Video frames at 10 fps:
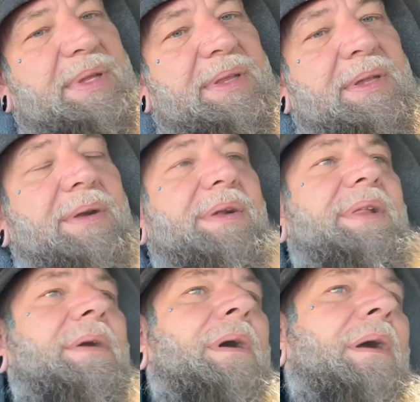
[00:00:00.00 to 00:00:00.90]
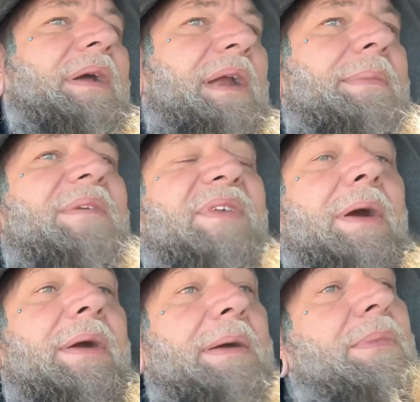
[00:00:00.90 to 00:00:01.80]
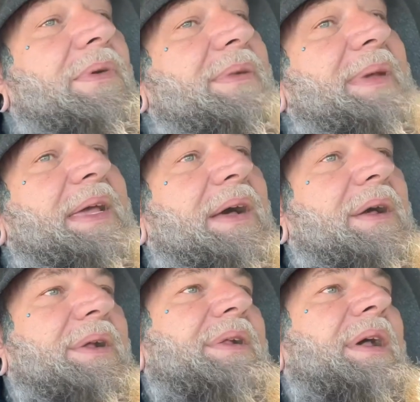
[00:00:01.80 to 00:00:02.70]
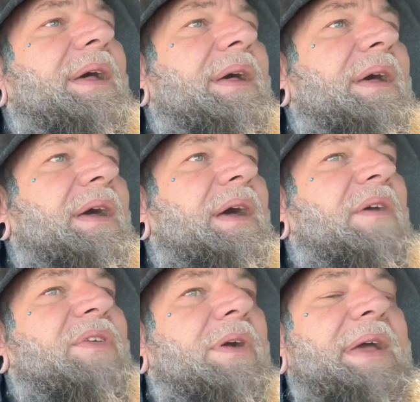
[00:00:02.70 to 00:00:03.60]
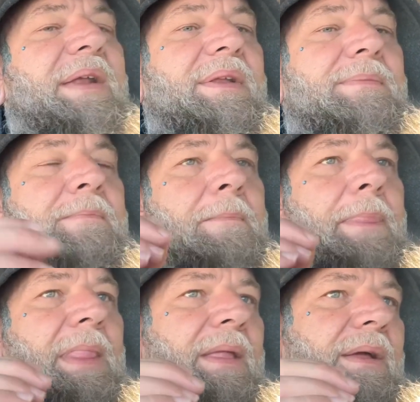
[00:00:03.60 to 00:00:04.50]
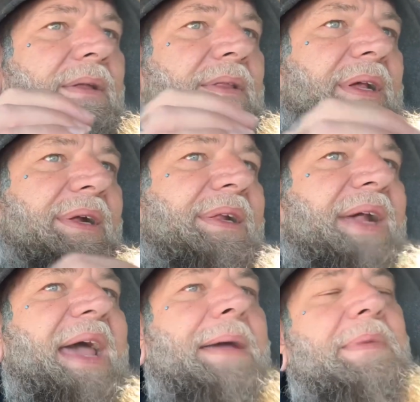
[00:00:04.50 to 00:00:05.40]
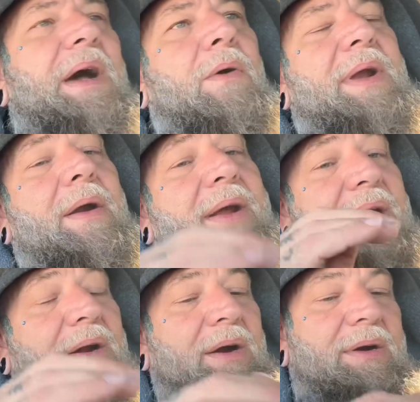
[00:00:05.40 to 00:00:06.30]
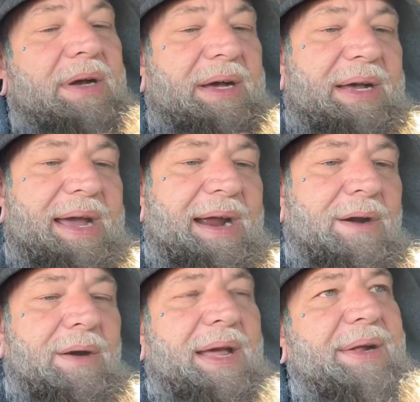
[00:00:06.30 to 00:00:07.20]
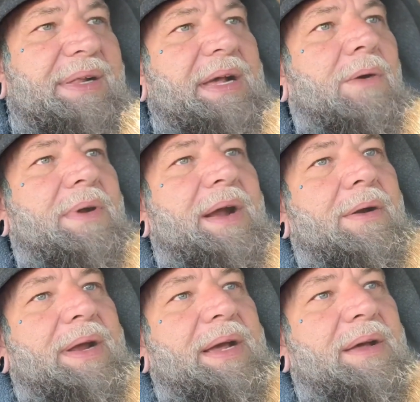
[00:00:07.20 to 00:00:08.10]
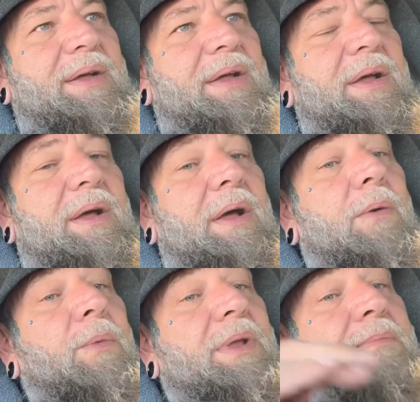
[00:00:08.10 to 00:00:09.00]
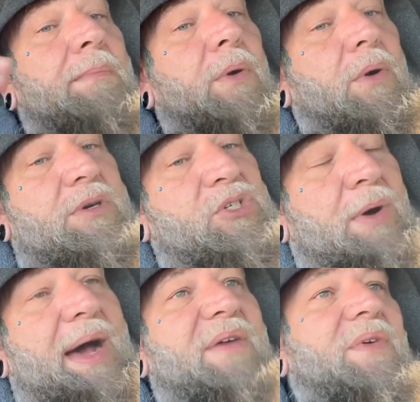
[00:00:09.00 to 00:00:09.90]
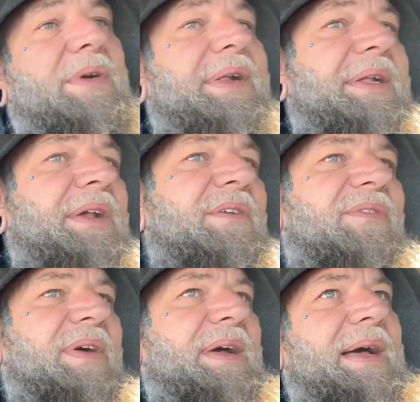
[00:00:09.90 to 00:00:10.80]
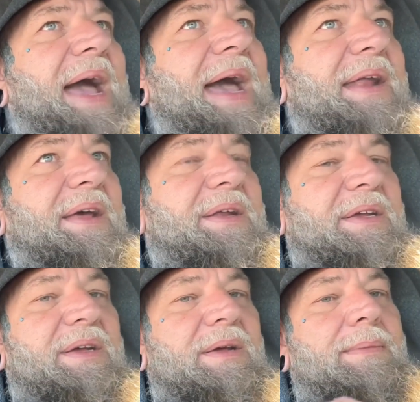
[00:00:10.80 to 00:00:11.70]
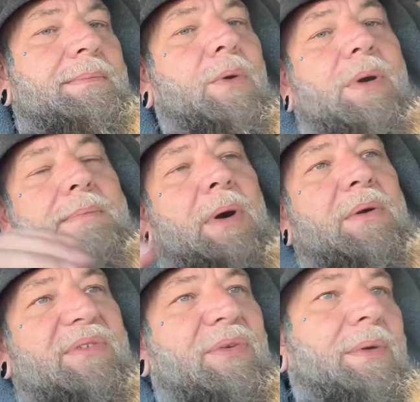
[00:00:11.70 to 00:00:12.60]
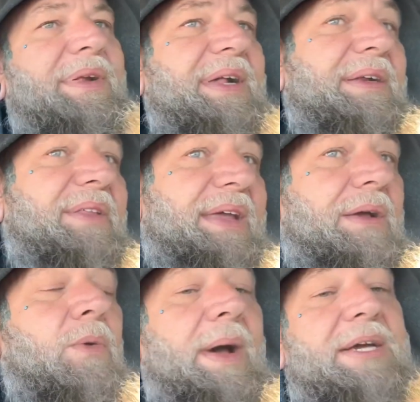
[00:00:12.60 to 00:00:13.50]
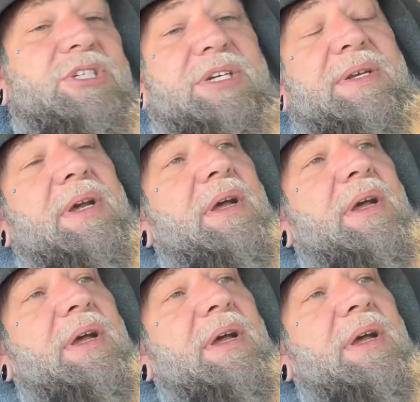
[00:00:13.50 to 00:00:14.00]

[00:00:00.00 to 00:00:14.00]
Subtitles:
there are going to be variables, because if you're getting the same culinary or a hair less culinary with more drivers, you've added more motor force into the equation,